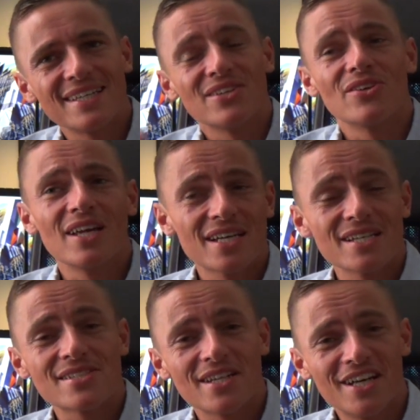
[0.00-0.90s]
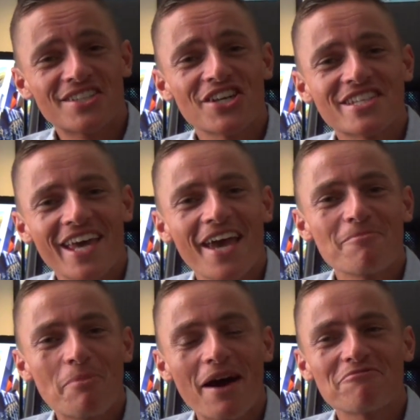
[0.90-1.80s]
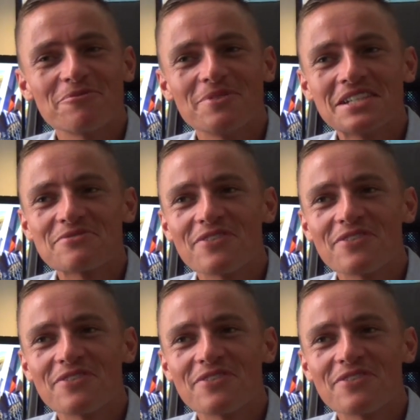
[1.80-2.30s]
you know, like I said, I just came back from Las